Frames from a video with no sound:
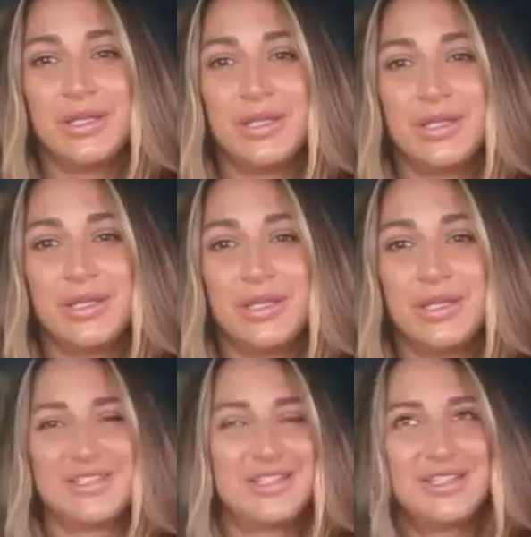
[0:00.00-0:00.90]

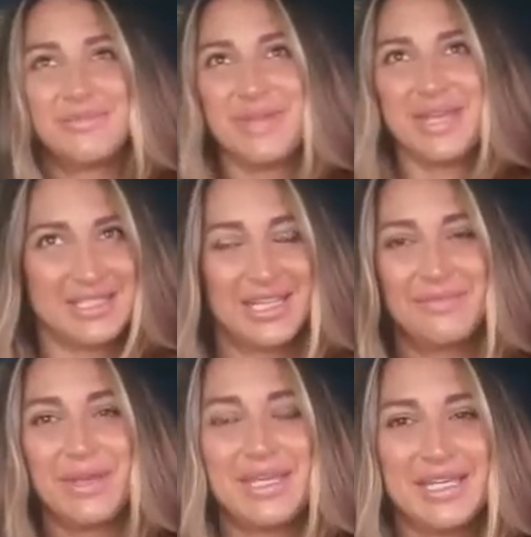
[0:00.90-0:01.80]
She's
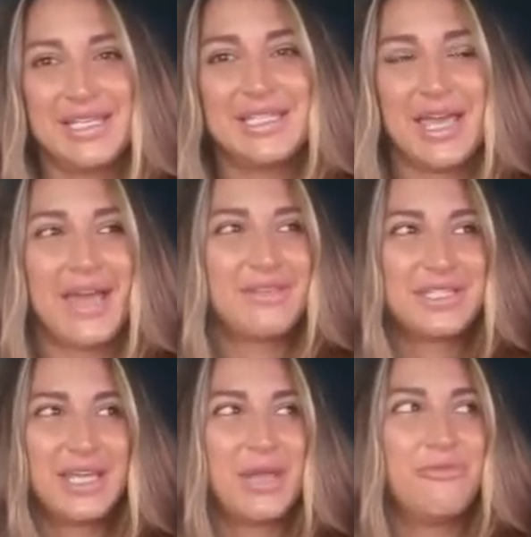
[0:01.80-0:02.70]
amazing. My kids, I have
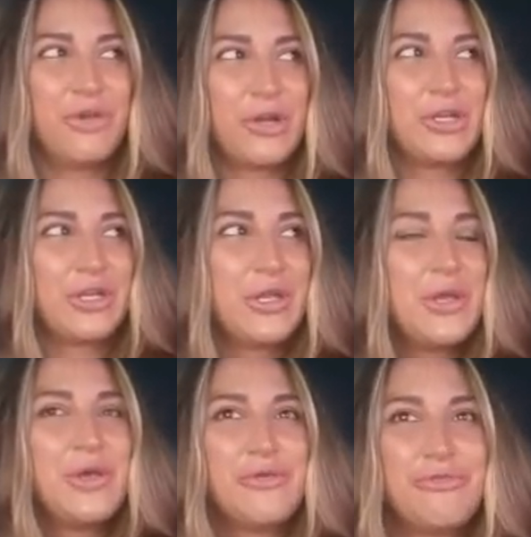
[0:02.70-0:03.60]
to tell you, I'm very,
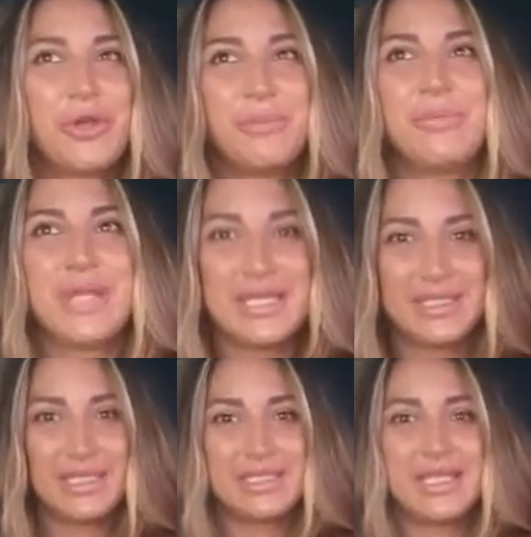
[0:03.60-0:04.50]
very
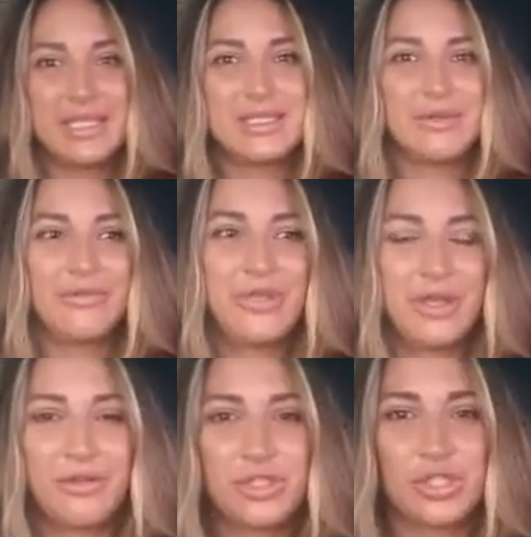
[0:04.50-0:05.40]
blessed in the sense of
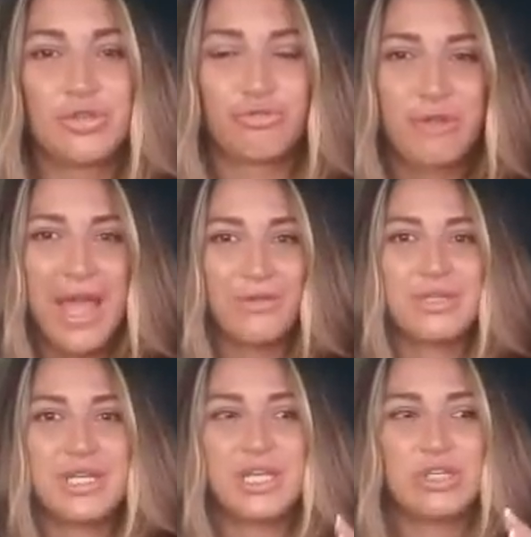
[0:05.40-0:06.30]
they're just
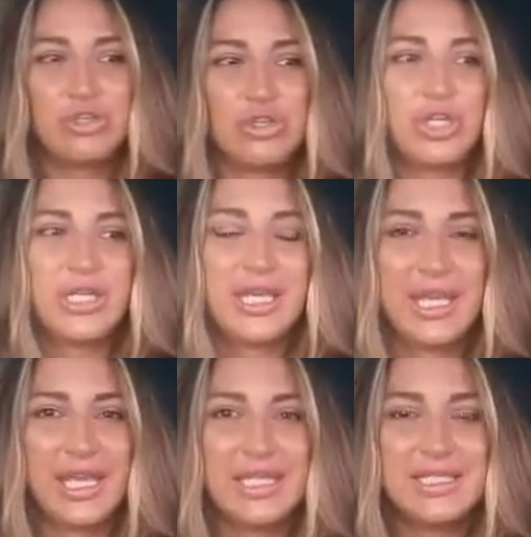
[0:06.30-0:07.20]
grounded, good
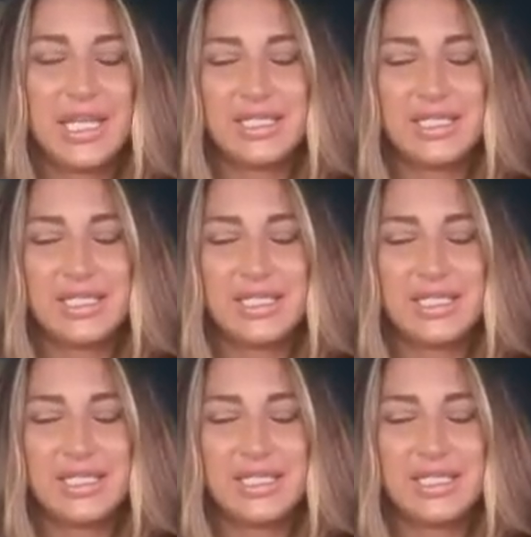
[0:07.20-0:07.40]
kids.